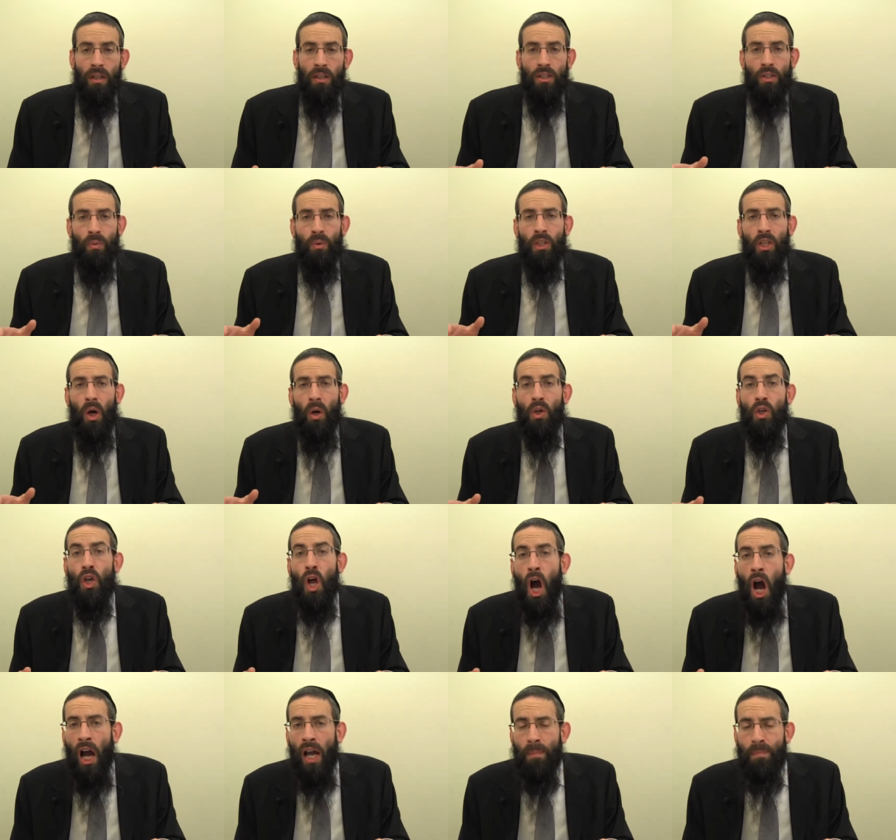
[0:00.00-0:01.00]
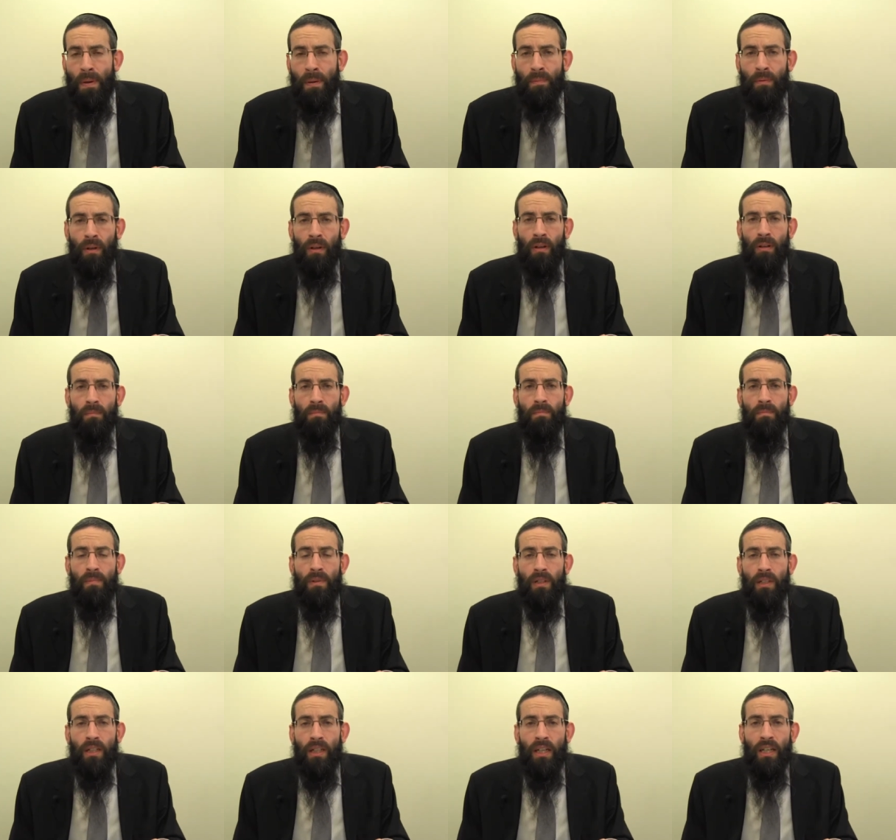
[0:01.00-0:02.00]
So we know nine people
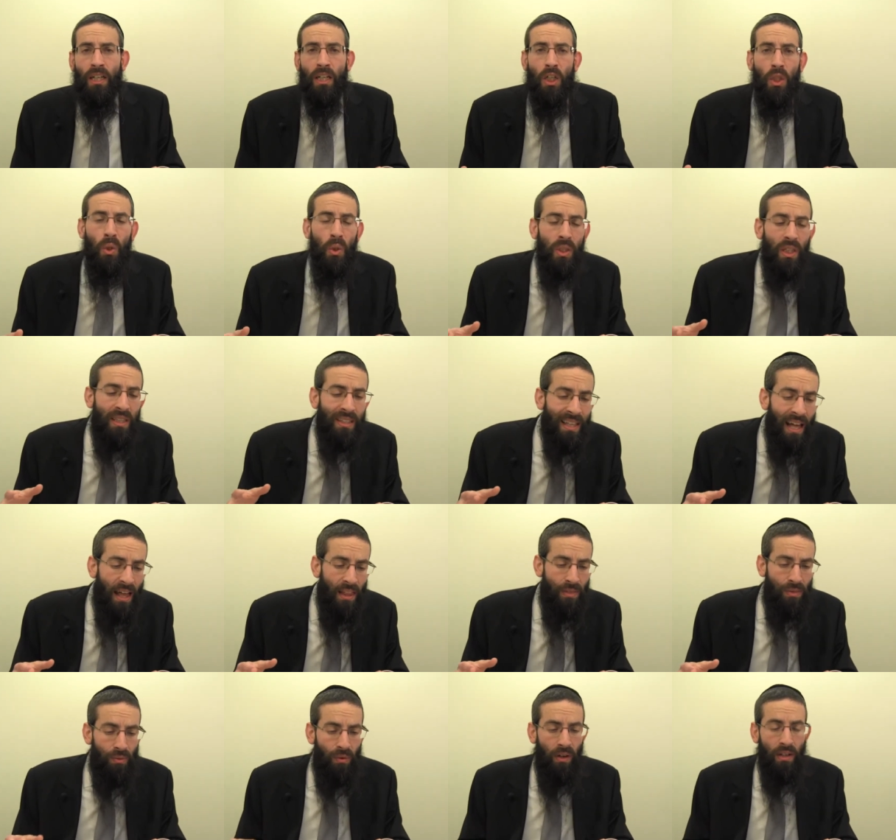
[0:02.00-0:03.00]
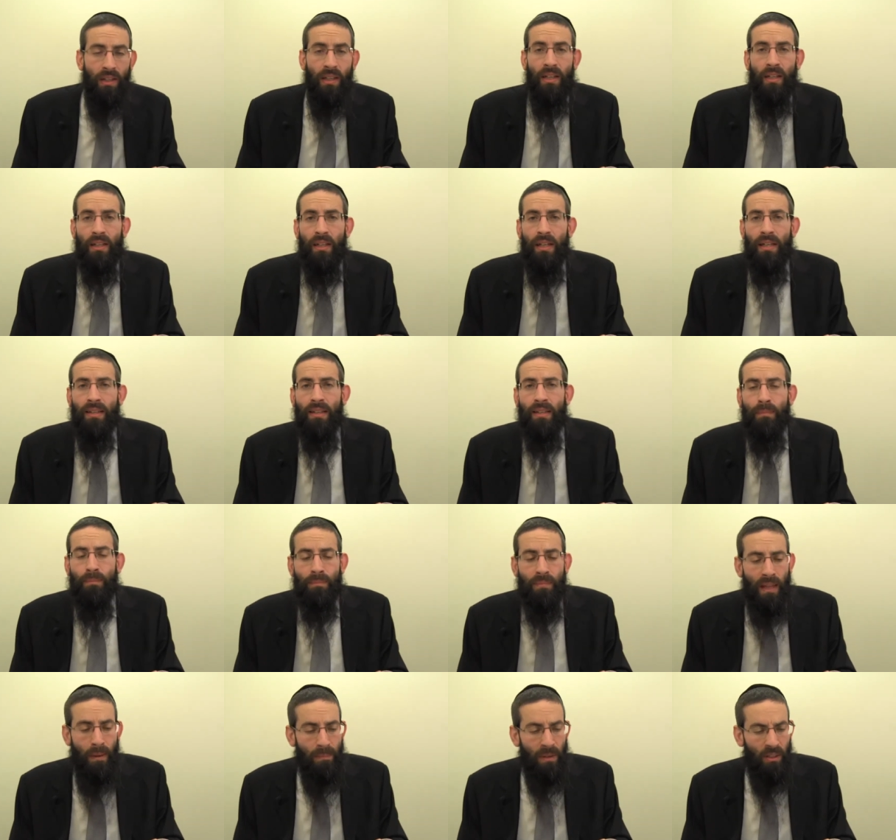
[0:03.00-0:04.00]
can include the tenth one
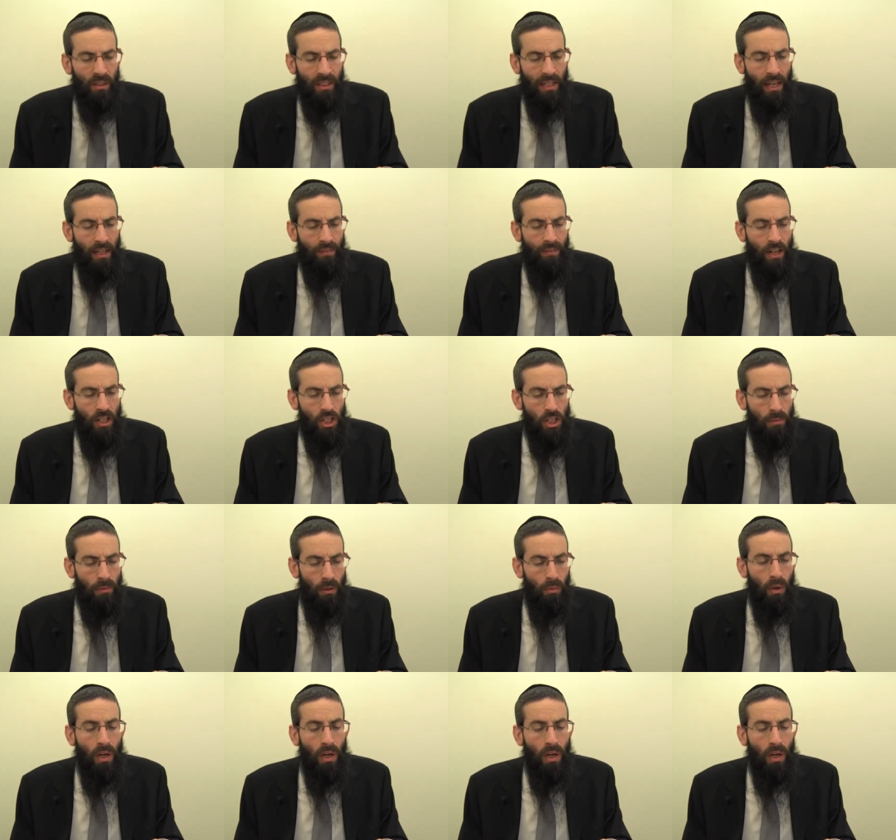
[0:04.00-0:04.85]
that merely ate a vegetable.